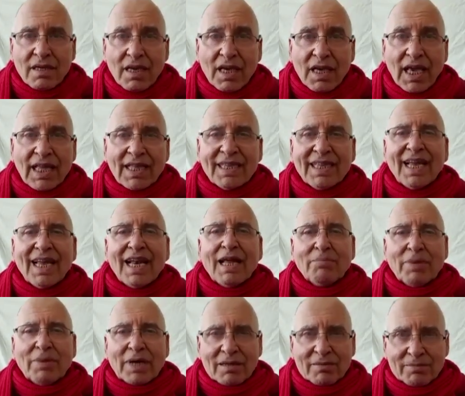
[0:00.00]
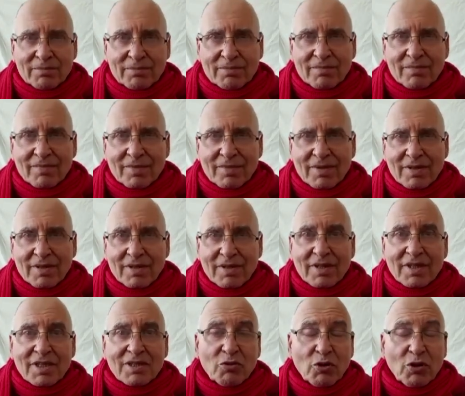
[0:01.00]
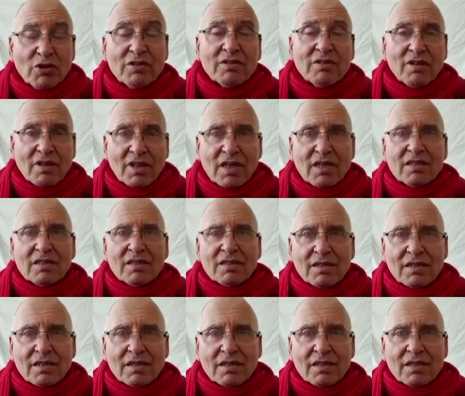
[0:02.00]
a telaba. Was there.